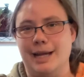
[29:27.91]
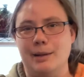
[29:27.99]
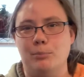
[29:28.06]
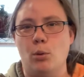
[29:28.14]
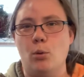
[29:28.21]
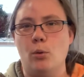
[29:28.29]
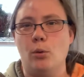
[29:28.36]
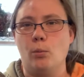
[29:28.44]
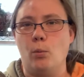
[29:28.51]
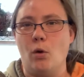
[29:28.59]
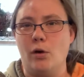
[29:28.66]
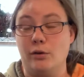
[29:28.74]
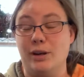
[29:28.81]
I pour
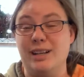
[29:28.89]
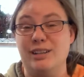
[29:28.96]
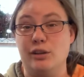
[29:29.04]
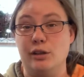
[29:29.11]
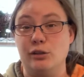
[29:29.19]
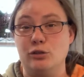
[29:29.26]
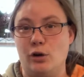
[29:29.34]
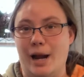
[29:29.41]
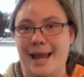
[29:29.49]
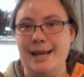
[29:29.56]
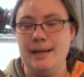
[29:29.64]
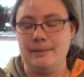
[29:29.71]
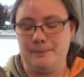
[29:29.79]
water into the
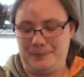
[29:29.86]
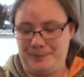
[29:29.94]
tray